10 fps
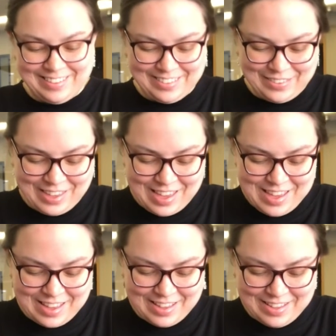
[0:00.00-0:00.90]
Okay,
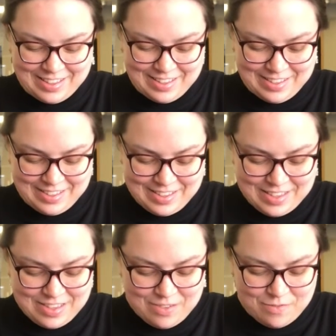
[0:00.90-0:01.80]

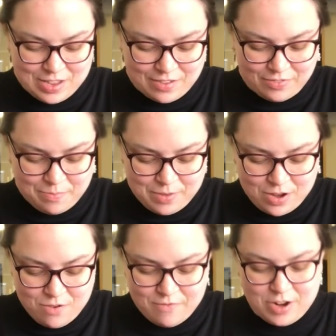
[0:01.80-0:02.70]
when you flip it
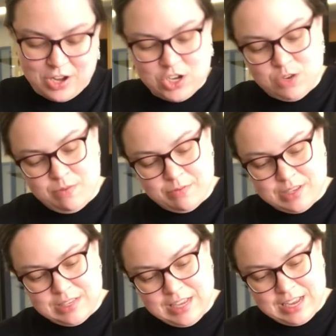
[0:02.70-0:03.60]
over, you should be able to
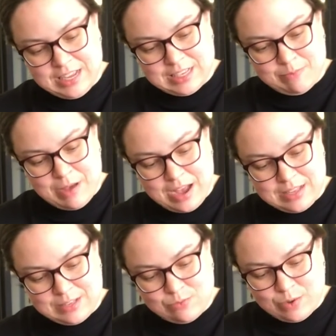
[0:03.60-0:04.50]
see any
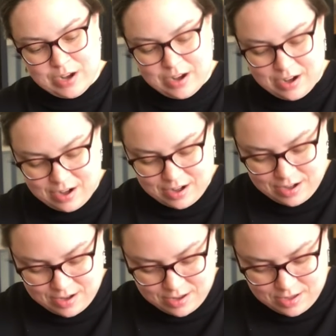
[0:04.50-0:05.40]
spots where
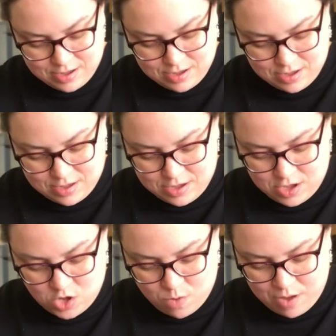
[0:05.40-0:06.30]

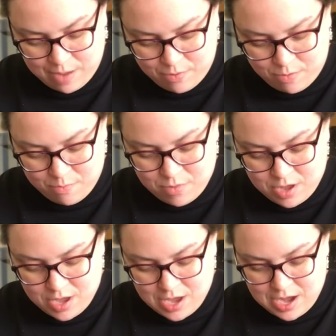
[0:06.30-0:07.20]
your paper
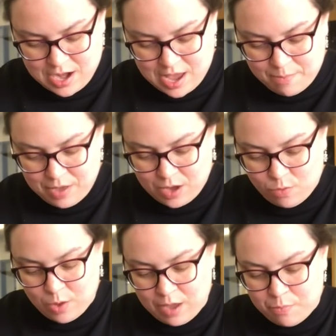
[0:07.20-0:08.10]
might not be
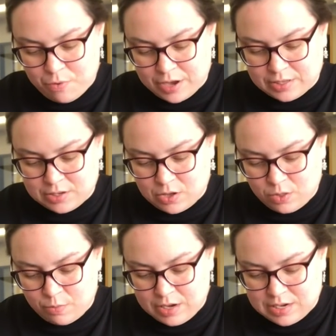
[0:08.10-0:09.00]
quite pressed all the
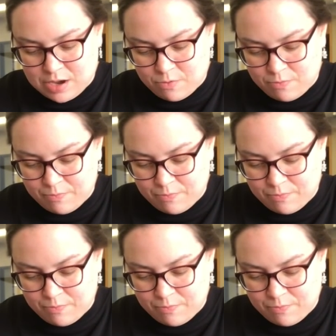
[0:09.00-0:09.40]
way down.